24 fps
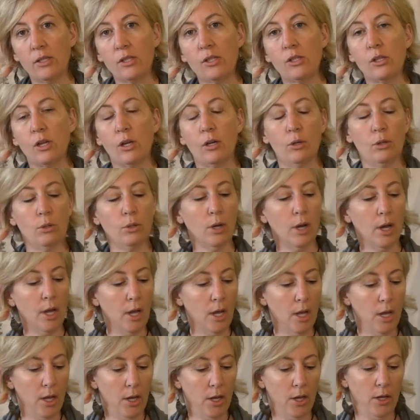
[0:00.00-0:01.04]
So
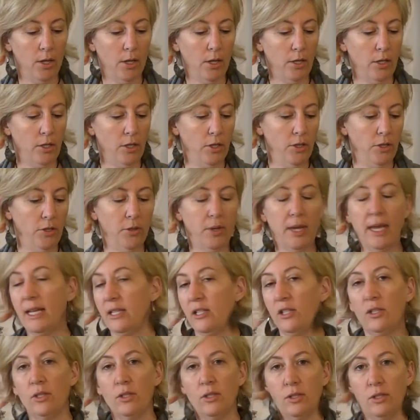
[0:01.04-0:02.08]
you
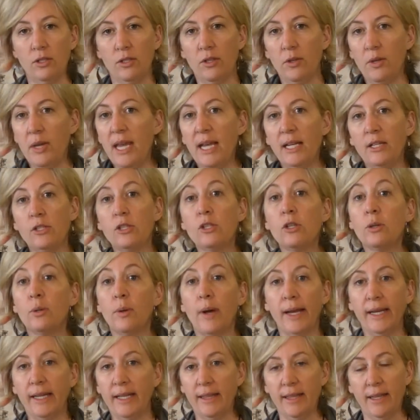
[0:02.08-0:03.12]
can't you can't do
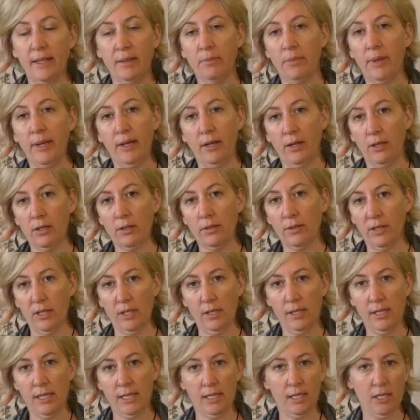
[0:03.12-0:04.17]
anything bigger
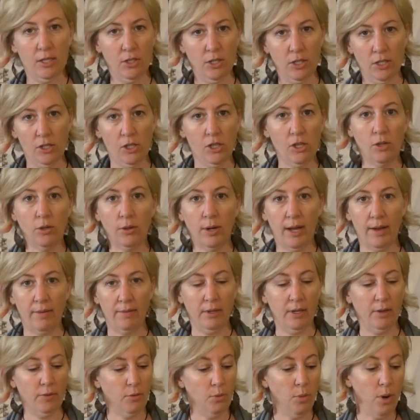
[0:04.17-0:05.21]
than six inches. You don't have
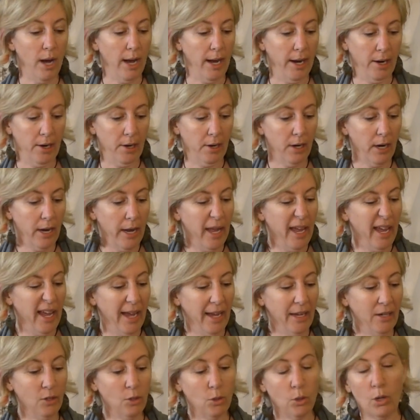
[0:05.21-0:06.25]
enough wire,
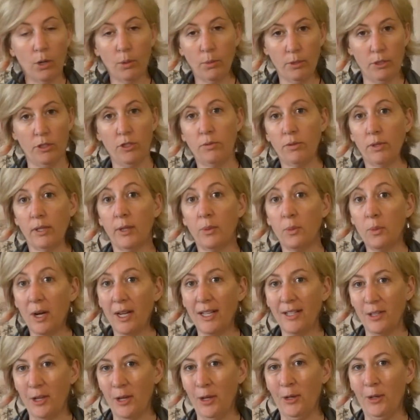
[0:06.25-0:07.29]
and nor would you really
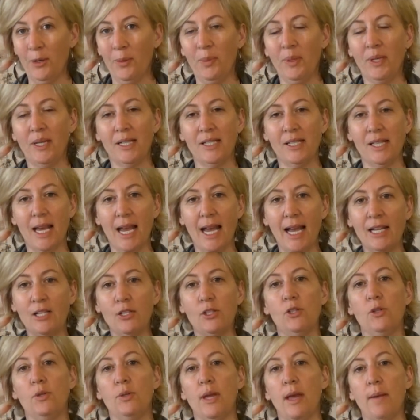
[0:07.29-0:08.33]
want to, because
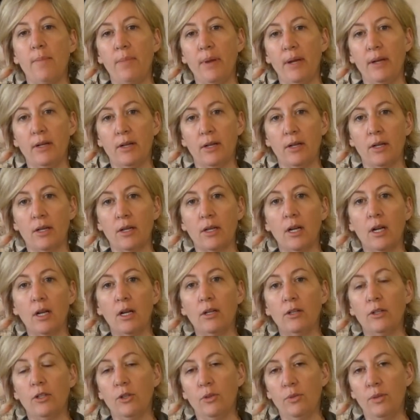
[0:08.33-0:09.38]
as you get bigger,
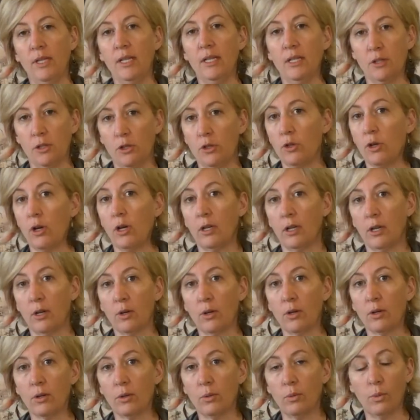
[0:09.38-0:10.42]
you need a stronger
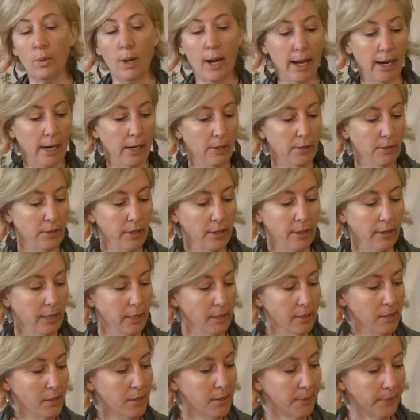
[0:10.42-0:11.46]
wire than
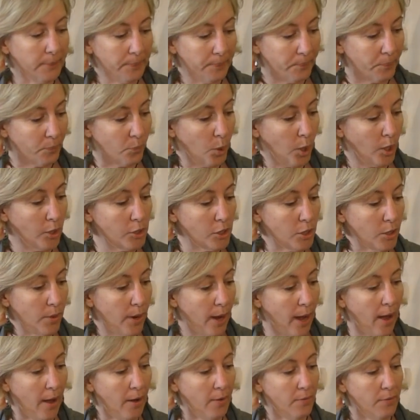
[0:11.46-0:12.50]
this. We also
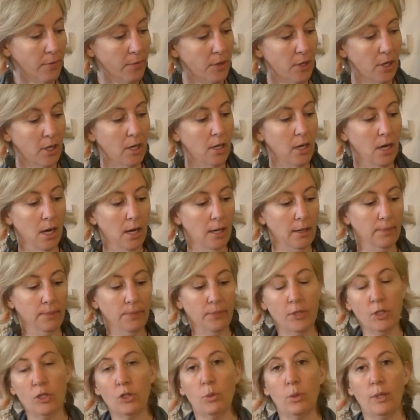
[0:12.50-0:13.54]
have the, um,
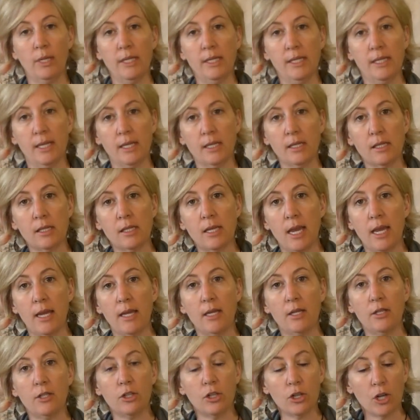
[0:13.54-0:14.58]
the twenty-six
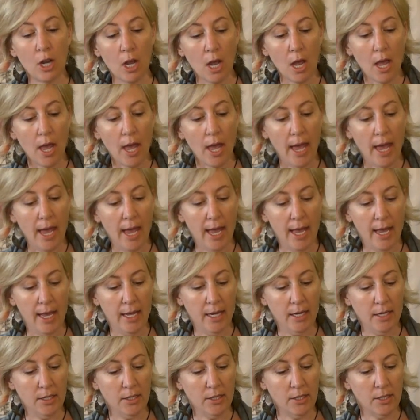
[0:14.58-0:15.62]
gauge,
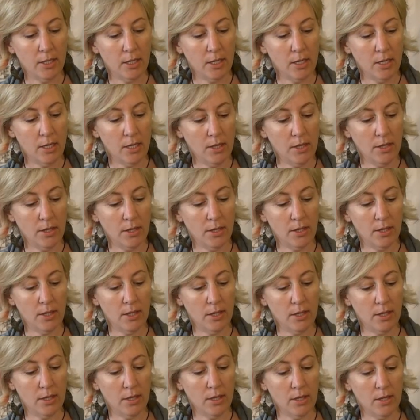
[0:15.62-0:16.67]
and
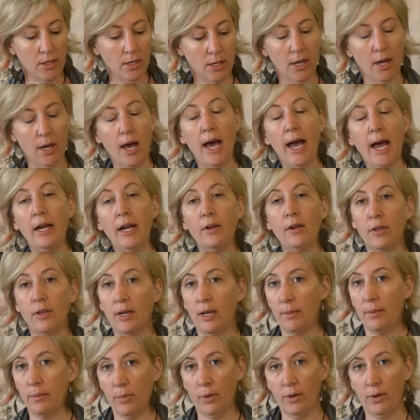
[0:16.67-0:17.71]
the higher the
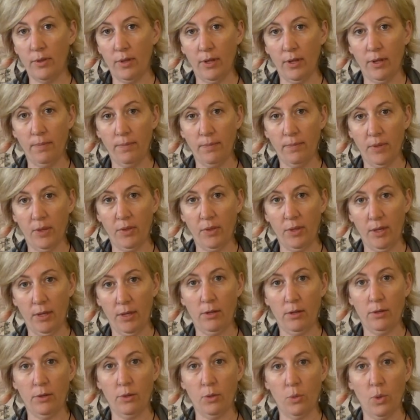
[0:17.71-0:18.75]
number, the, the
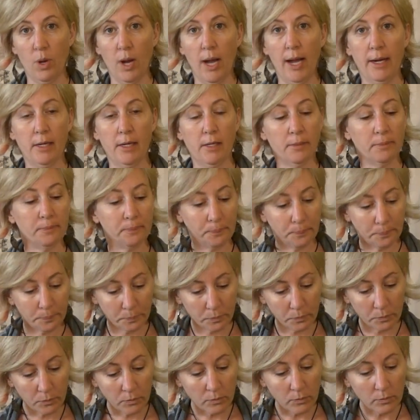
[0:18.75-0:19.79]
thinner the wire.
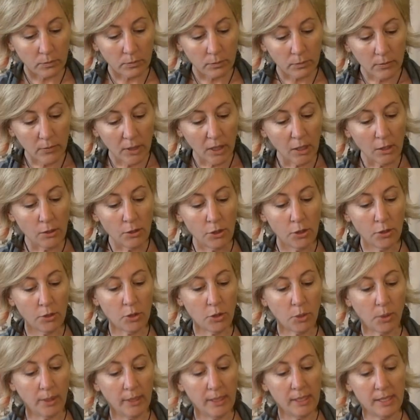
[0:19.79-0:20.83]
So the
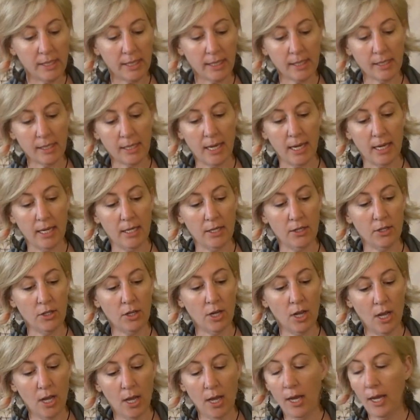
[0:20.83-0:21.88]
twenty-six gauge
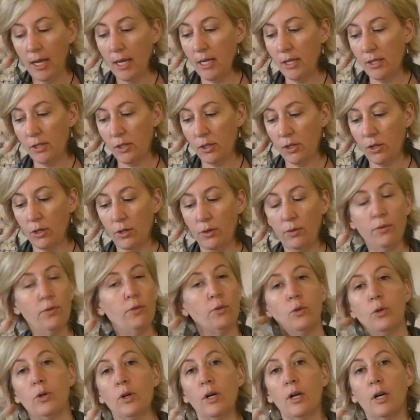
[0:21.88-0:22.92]
is good
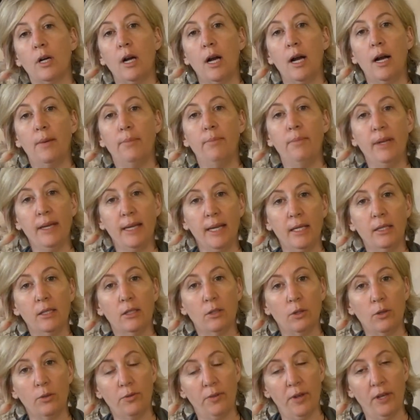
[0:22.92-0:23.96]
for um, making the
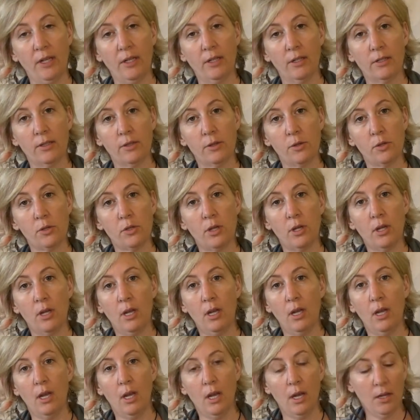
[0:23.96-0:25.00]
little fingers.
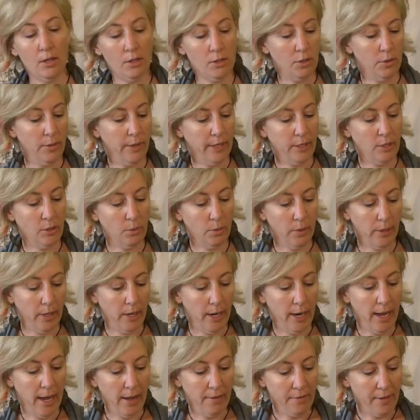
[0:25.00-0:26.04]
So that's what
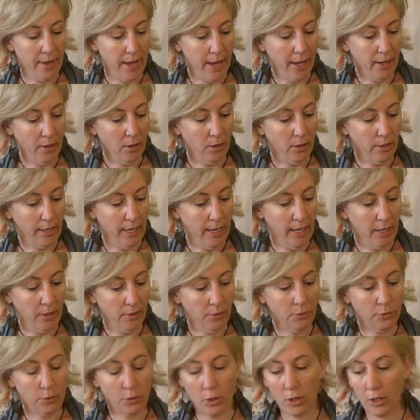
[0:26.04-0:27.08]
I have that on hand
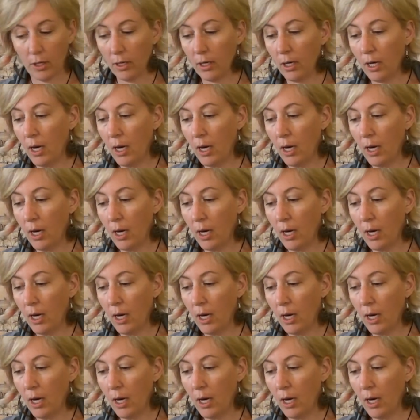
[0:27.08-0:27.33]
for.